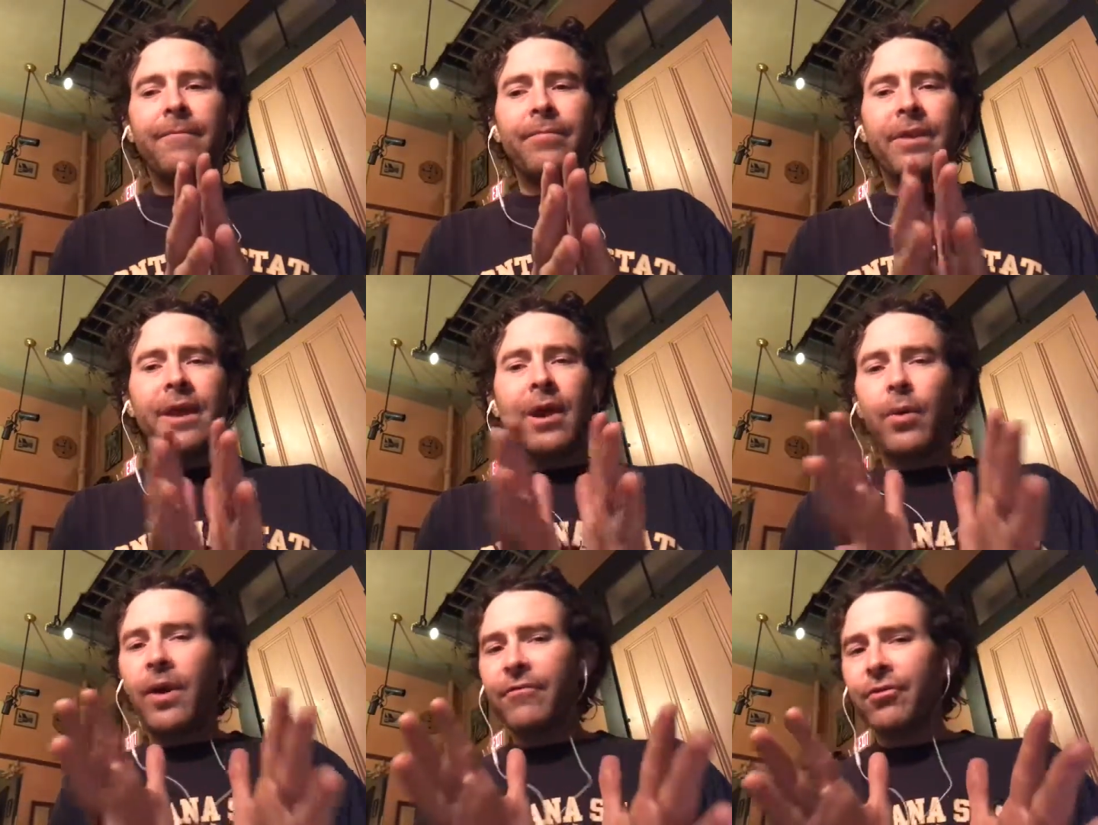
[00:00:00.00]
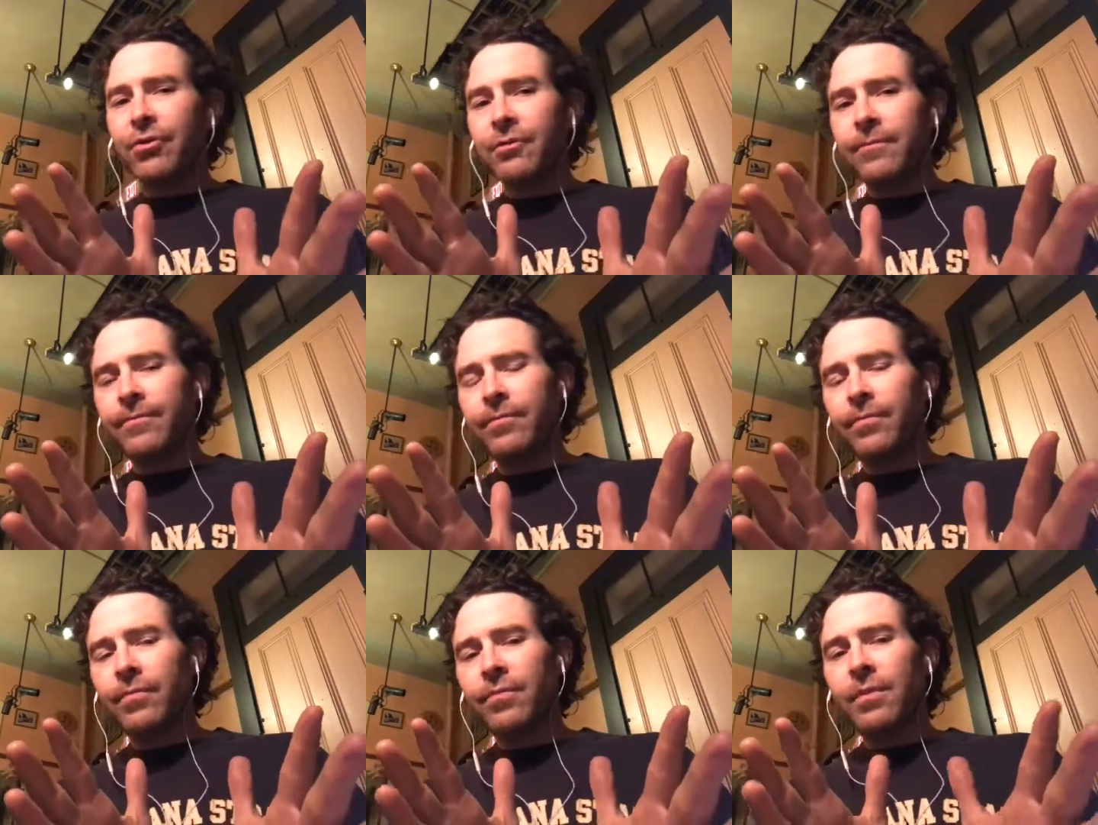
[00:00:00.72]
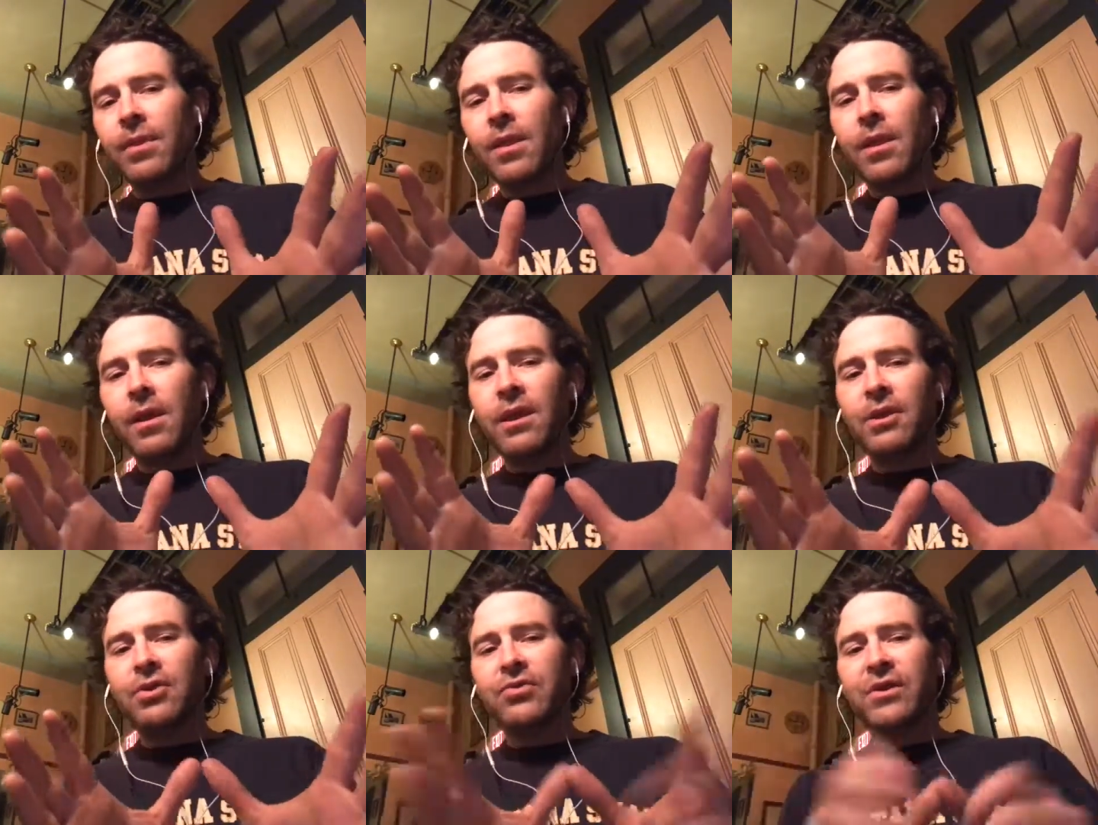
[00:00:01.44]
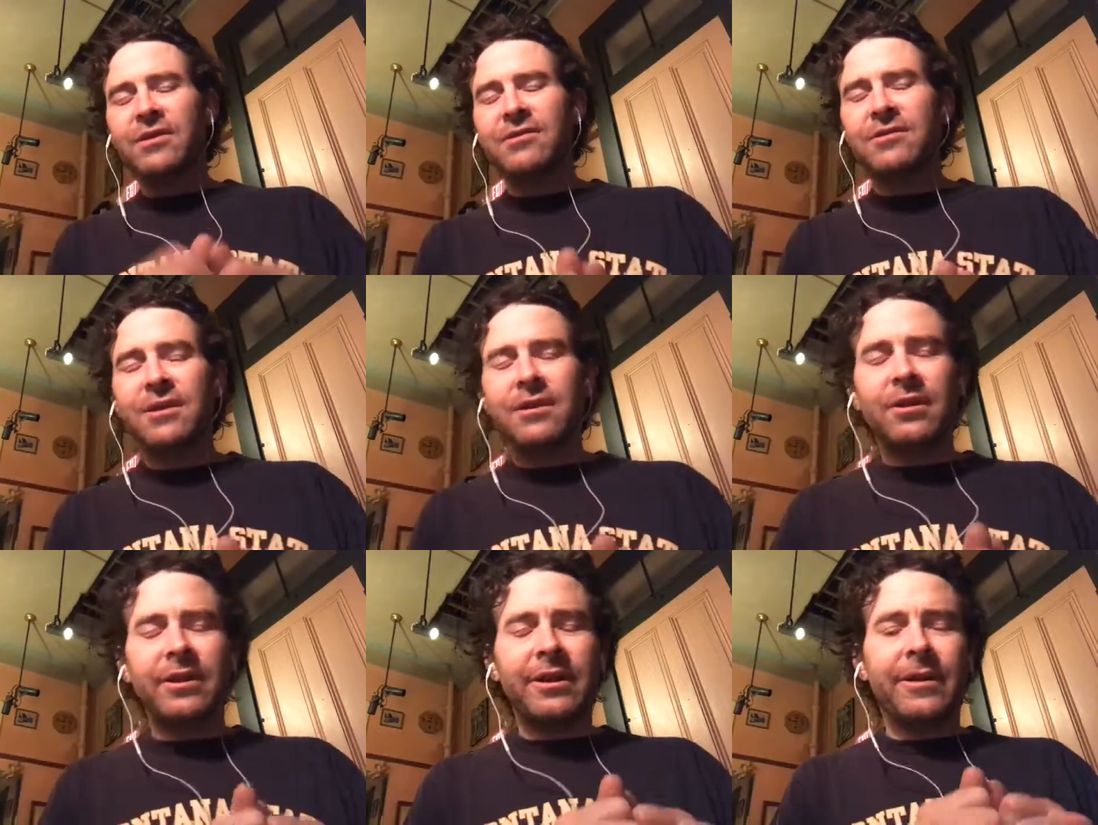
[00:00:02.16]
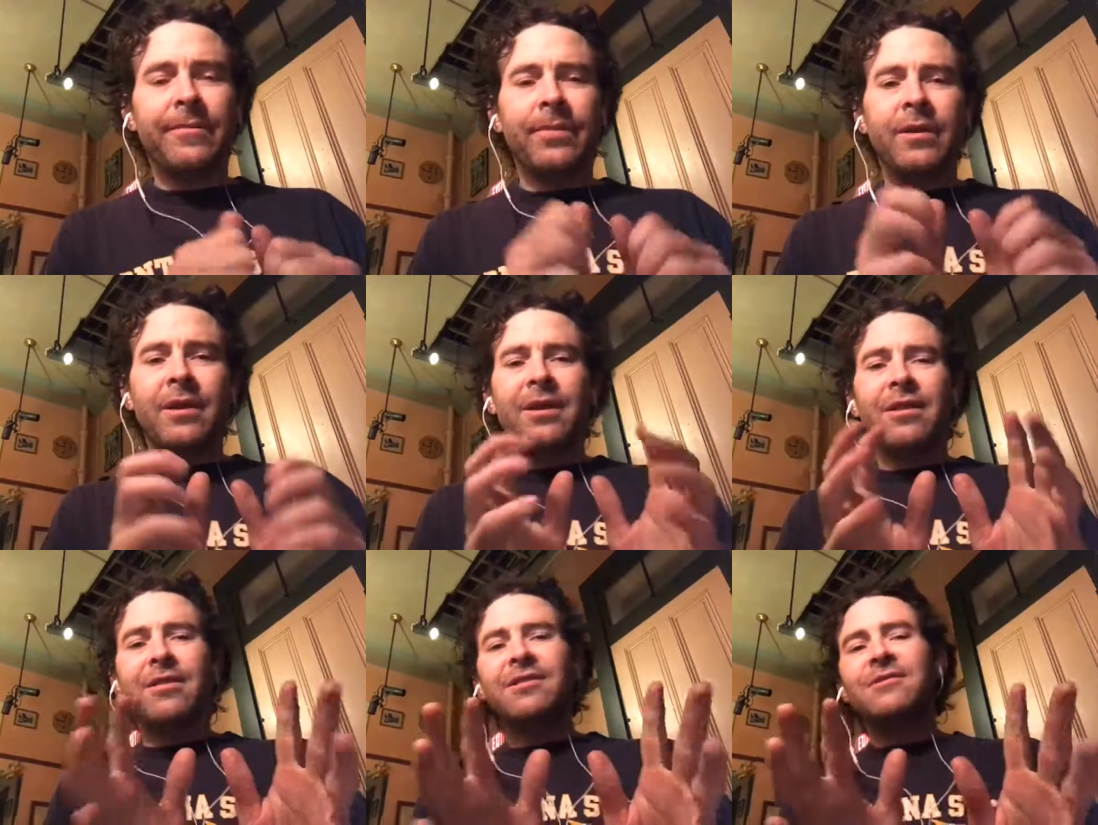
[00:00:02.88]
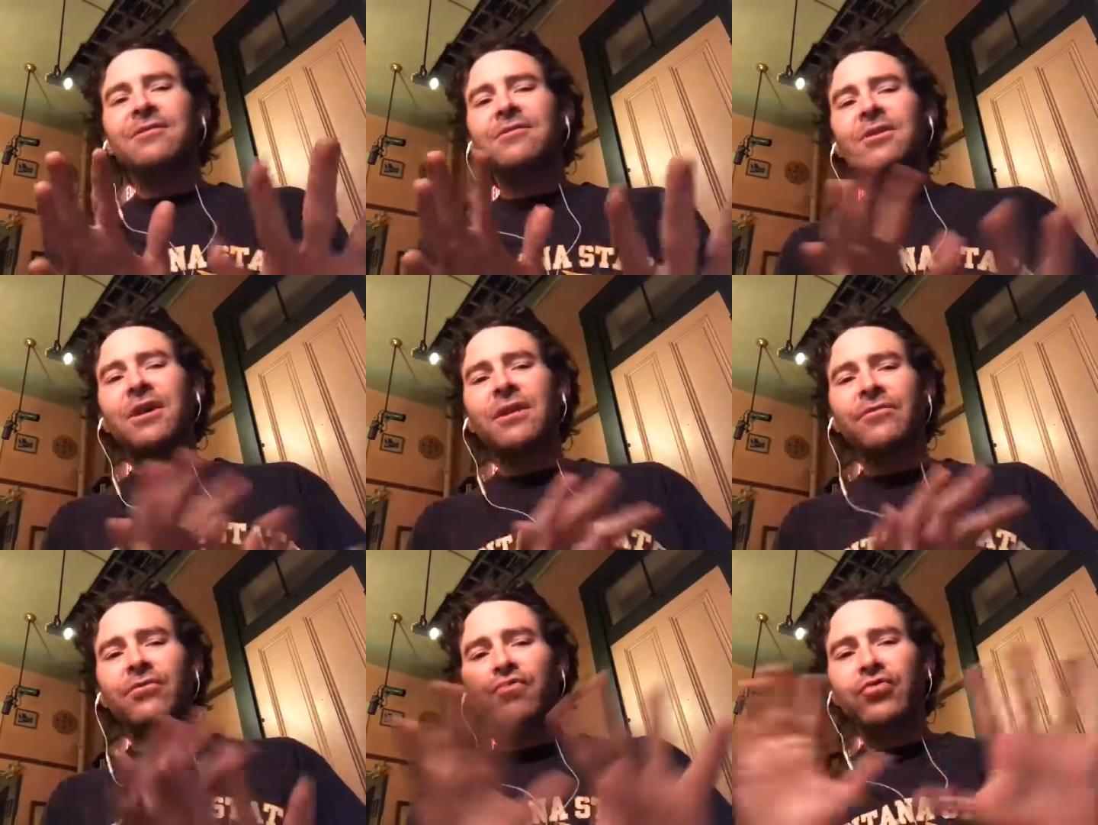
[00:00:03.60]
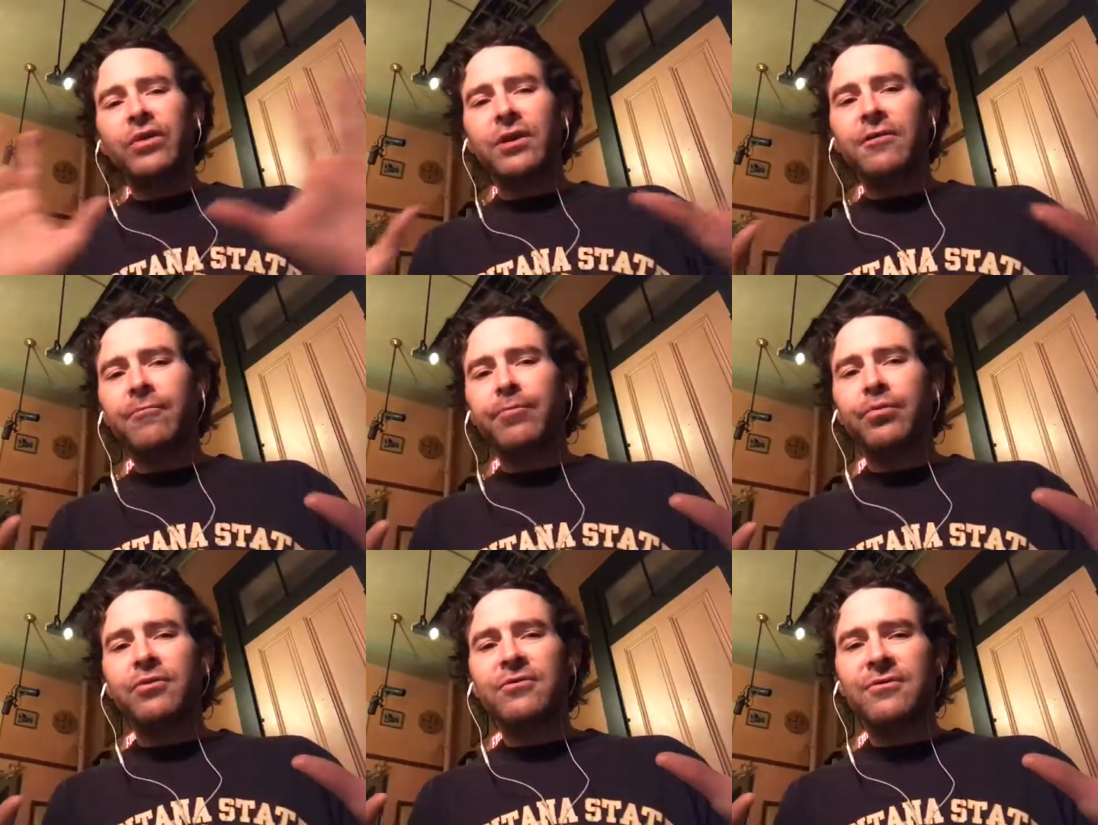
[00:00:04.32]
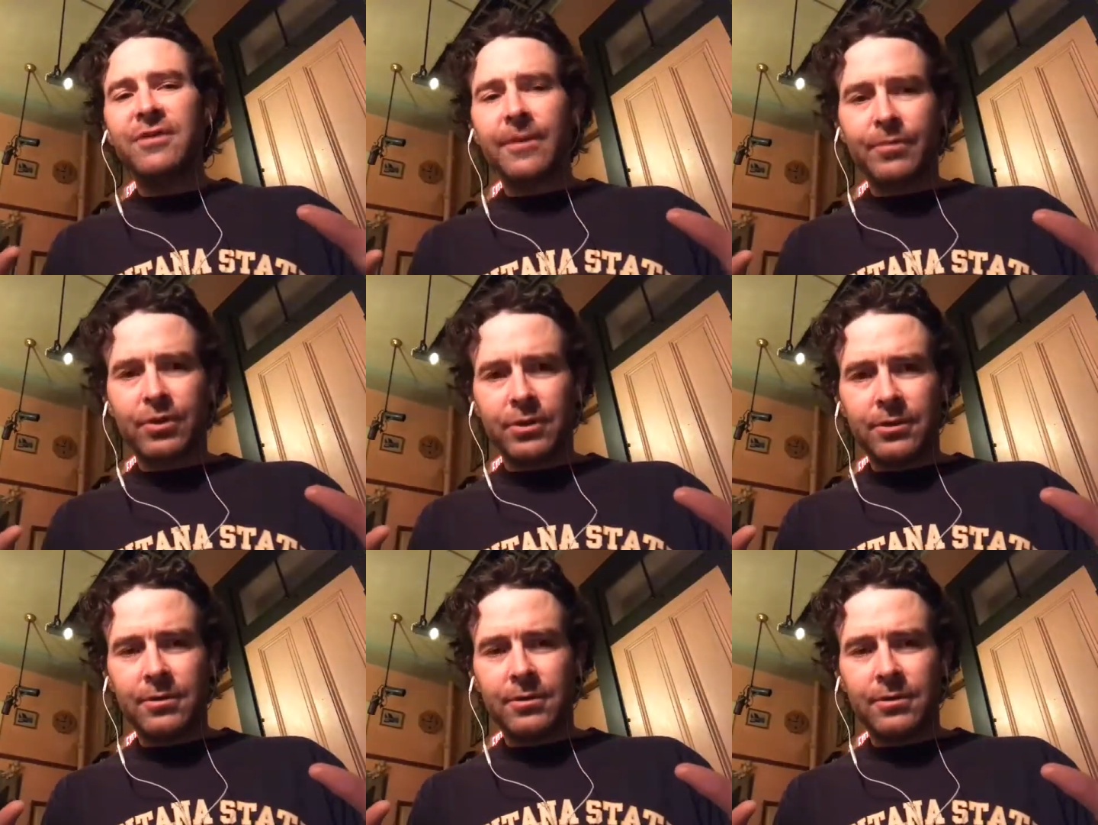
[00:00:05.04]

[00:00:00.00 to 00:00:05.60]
However, interestingly, this is a kind of trick of perception.